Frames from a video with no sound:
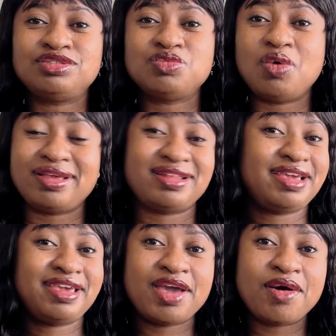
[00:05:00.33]
work in a
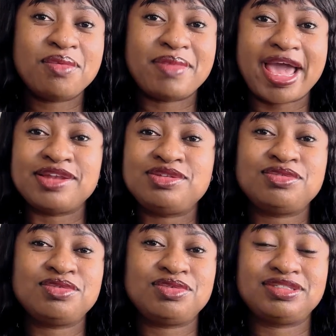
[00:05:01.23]
care home. I
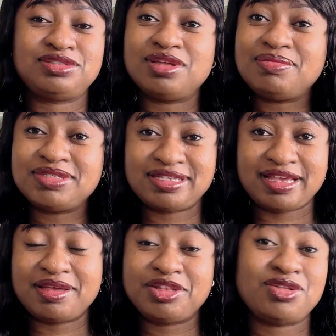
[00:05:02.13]
do
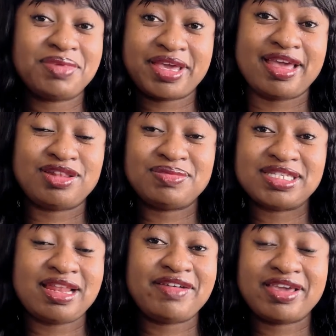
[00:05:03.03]

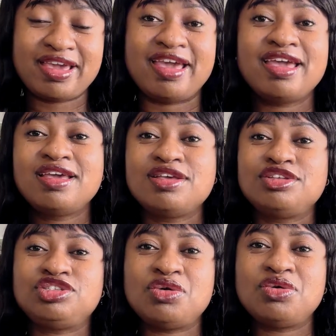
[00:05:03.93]
domiciliary care.
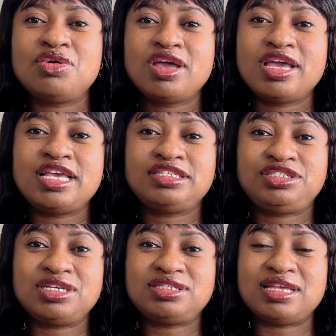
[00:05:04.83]
So it's
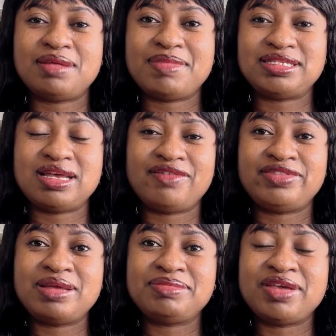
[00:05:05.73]
just a matter of
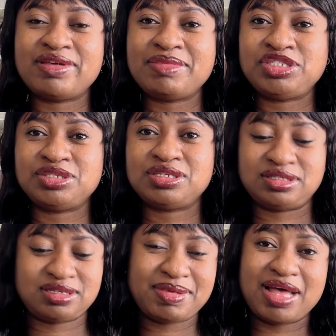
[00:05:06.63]
them giving me
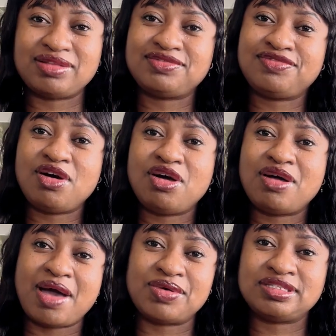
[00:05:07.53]
just about 4
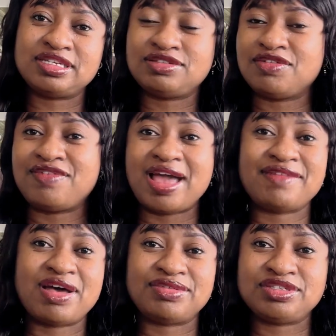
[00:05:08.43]
houses or 5
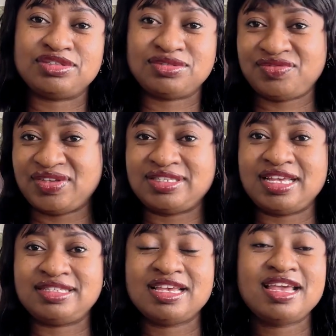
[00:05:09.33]
houses to
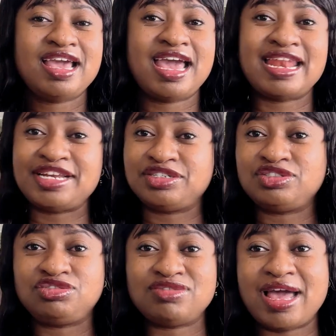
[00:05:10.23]
visit, and I
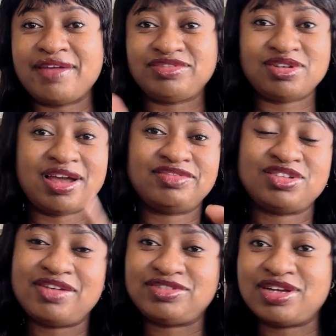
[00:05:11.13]
just drive,
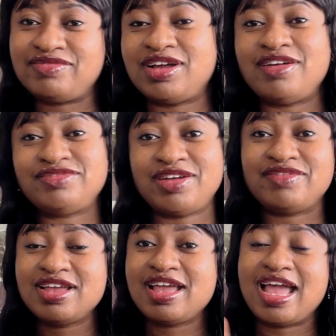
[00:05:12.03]

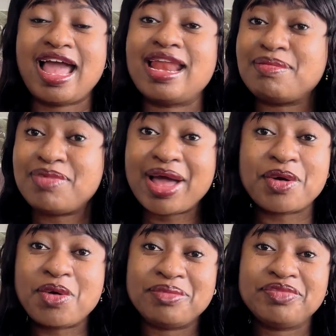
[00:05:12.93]
and I'm back
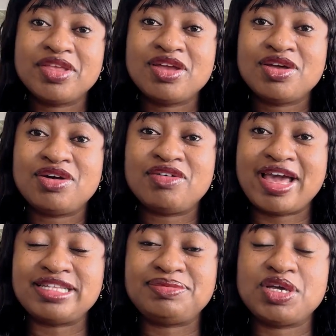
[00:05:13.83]
home. All
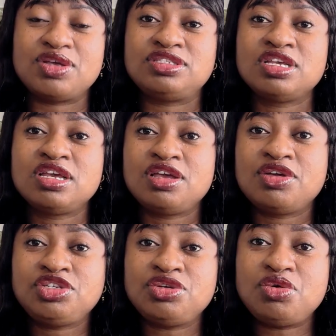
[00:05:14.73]
right, because
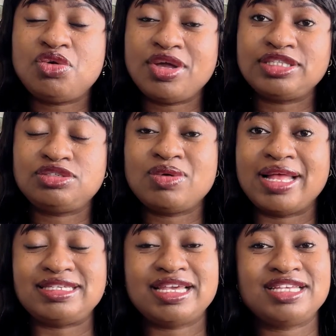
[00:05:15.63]
you going to go
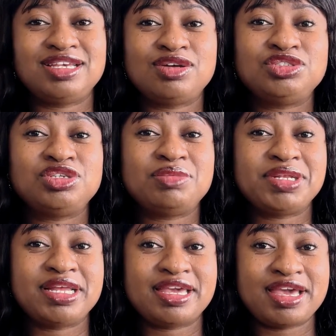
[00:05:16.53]
and take a second job
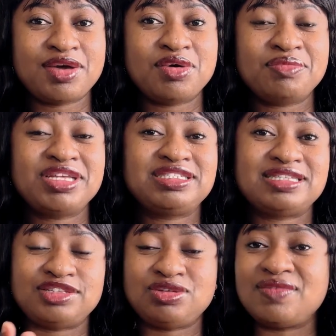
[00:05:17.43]
in a care home means
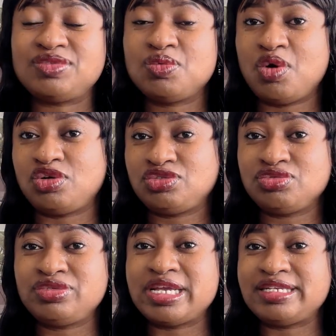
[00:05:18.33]
that you have to work
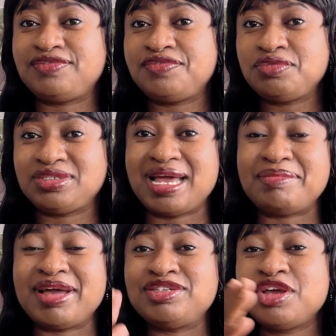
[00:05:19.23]
2 days full
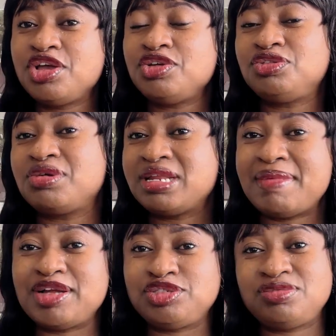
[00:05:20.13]
time, and you're talking
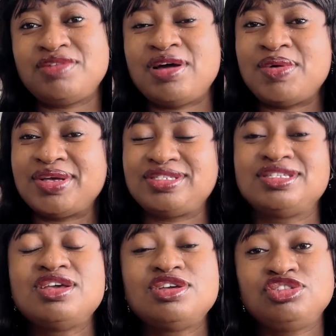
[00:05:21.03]
about 12 hours.
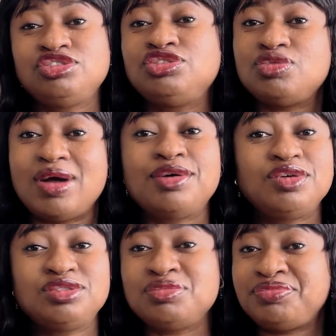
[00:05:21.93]
You are
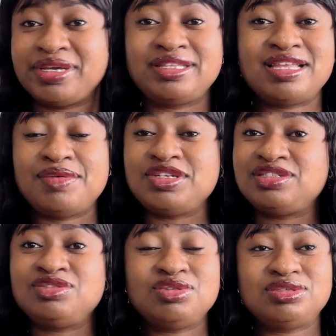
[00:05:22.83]
going to break down.
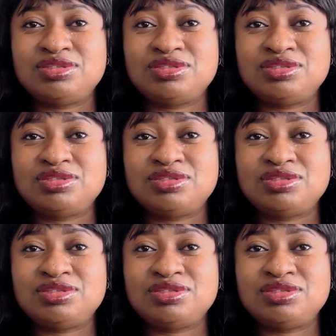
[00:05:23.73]
It's not